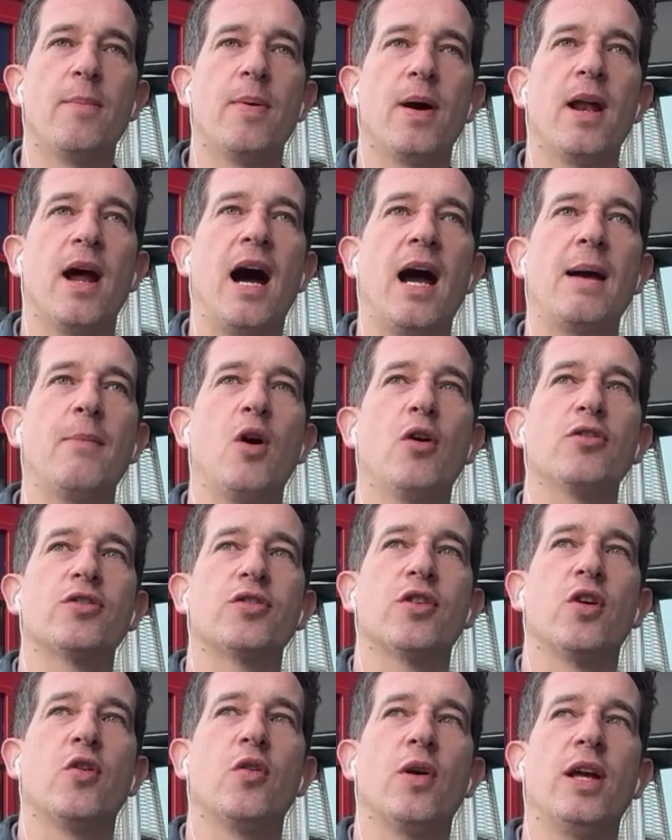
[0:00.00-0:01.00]
But I'm
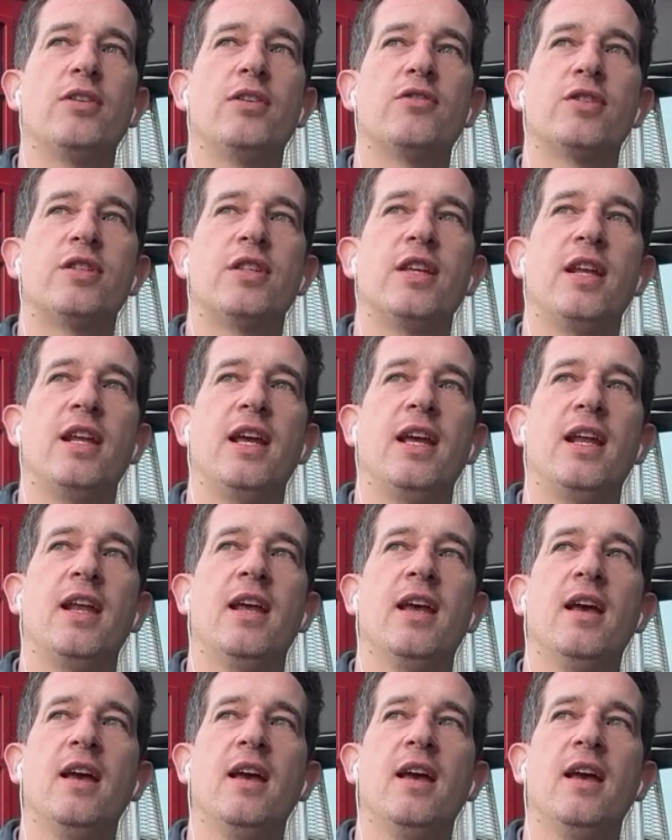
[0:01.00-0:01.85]
also interested in